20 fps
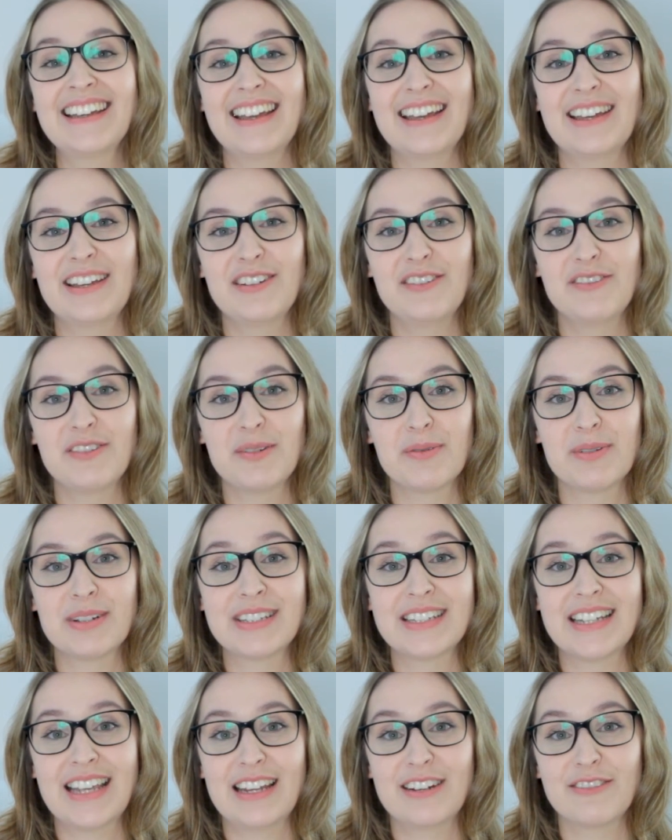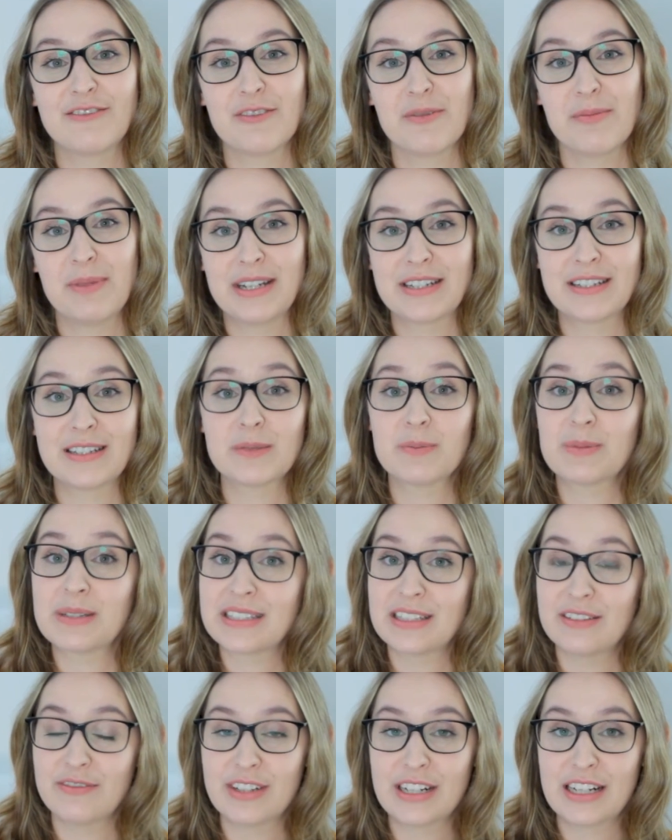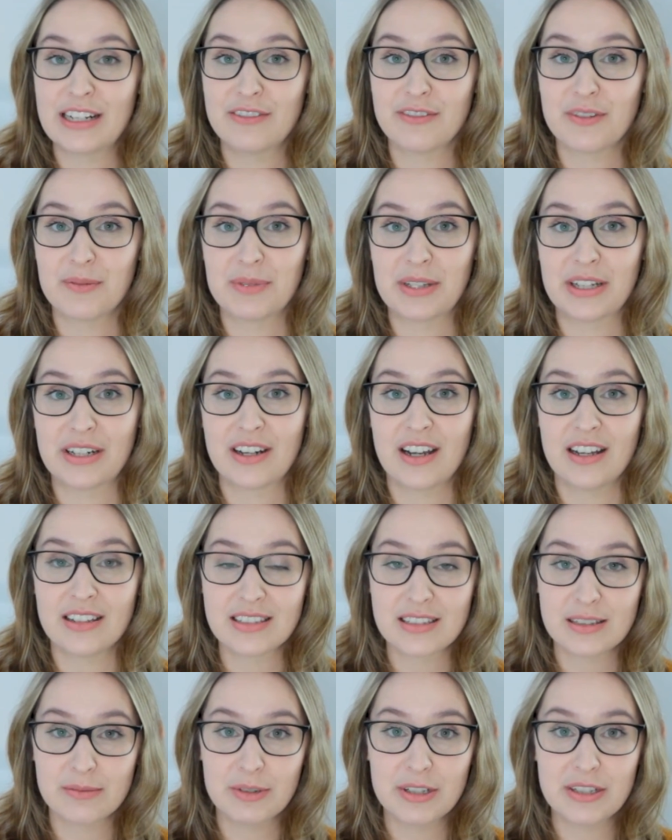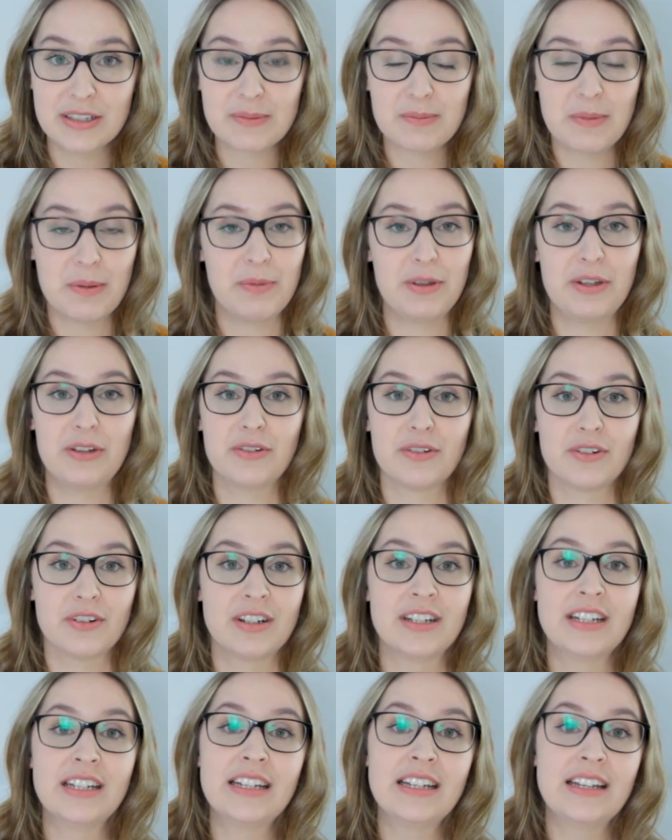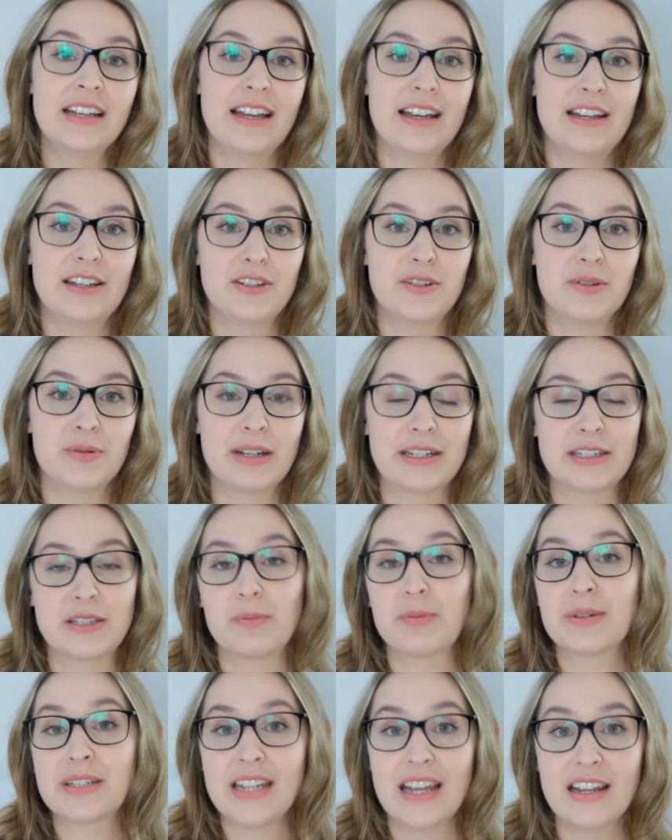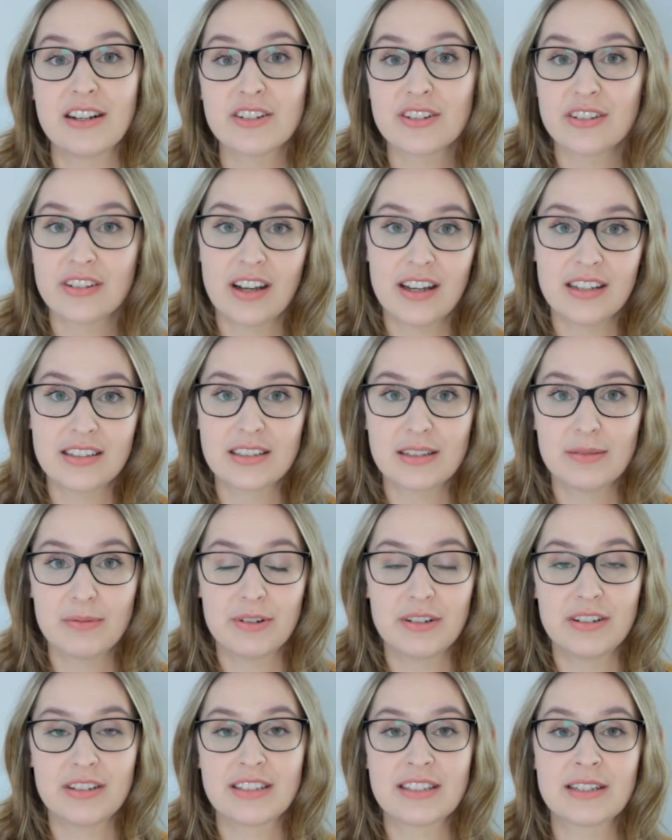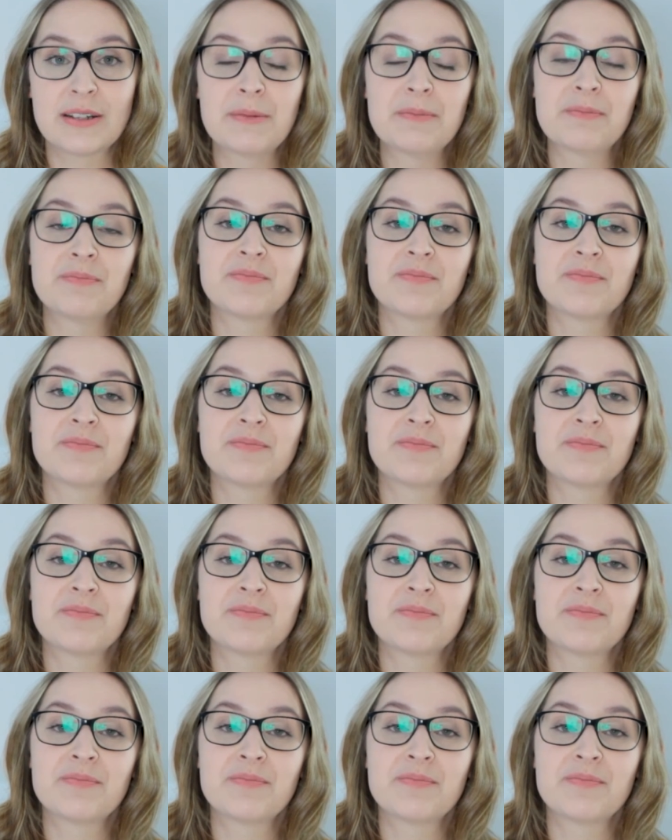Uh, if you want to get information specifically from their customers, maybe you're uh, doing it to potential customers.